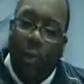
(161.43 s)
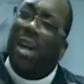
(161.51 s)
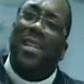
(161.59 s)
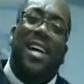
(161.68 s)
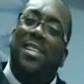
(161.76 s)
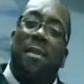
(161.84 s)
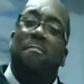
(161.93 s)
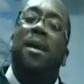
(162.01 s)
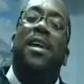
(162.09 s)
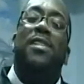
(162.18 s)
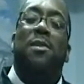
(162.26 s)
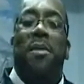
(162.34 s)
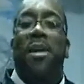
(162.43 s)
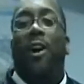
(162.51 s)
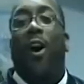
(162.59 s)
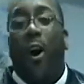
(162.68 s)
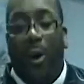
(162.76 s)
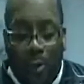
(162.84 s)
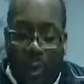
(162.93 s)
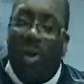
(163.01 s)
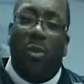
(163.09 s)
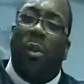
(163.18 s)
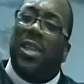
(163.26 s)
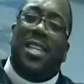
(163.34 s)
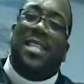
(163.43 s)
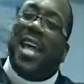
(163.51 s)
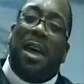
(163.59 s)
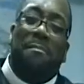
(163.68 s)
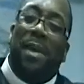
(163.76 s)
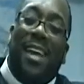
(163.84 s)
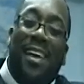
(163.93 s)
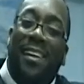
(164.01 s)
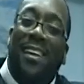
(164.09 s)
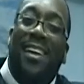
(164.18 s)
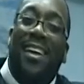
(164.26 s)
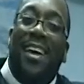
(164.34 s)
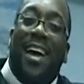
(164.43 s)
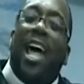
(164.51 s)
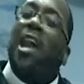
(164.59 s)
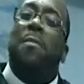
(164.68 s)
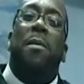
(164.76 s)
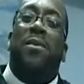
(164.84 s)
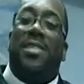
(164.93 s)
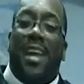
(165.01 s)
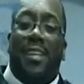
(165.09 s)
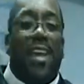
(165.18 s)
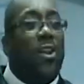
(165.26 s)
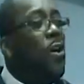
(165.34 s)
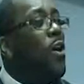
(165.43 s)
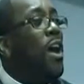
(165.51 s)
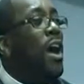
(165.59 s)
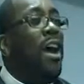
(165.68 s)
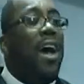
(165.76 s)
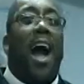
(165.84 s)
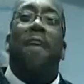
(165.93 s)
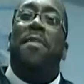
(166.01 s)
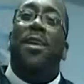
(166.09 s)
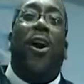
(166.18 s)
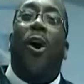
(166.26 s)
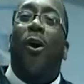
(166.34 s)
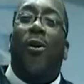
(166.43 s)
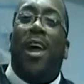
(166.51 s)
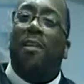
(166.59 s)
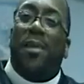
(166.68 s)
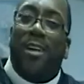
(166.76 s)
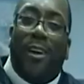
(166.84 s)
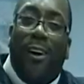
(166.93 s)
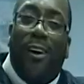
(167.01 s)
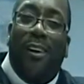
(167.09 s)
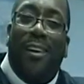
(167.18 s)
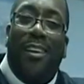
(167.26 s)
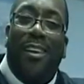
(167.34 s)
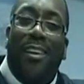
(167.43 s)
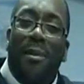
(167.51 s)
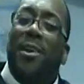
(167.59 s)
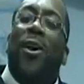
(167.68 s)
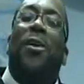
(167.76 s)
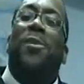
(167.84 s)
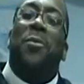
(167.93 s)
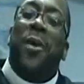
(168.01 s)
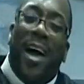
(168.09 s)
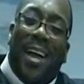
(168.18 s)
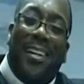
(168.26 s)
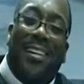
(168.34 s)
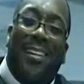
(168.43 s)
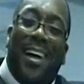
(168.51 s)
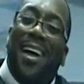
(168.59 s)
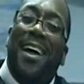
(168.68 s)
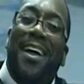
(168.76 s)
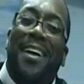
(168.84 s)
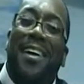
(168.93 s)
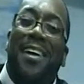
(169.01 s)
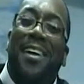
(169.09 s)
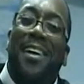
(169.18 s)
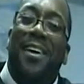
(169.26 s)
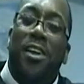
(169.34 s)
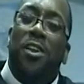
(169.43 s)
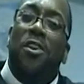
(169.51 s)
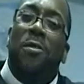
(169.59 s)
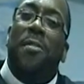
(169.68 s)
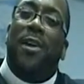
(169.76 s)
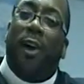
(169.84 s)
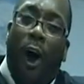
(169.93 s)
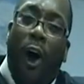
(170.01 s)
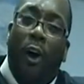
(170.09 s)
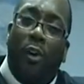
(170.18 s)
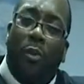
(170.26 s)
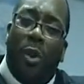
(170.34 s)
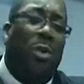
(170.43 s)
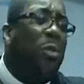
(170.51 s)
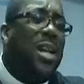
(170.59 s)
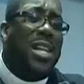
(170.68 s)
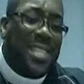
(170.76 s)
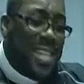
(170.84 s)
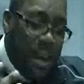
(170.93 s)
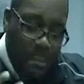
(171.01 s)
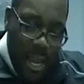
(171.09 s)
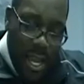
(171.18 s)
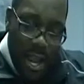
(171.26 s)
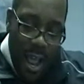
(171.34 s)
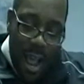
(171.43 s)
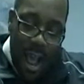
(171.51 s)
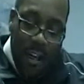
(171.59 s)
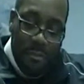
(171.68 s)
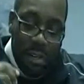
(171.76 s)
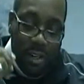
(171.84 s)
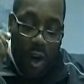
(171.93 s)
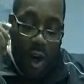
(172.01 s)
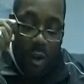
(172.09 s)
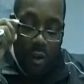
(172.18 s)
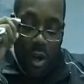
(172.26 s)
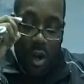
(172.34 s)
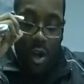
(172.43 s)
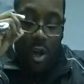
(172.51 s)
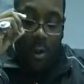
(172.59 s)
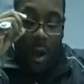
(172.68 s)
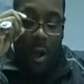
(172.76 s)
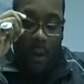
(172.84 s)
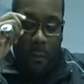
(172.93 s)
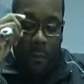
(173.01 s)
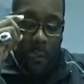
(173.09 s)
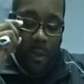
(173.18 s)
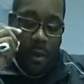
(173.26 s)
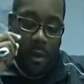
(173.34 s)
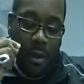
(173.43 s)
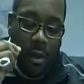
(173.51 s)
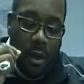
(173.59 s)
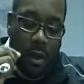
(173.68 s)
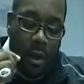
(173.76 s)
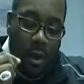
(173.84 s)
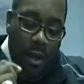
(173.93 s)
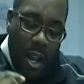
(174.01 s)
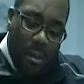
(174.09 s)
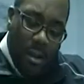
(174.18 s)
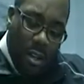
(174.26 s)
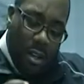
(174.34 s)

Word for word: What does it mean to be called? What, what does that mean? A lot of people say that, you know, I've been called, I've been called. You've been called to what? Huh? You've been called? What, what does that mean? I've been called. Well, let,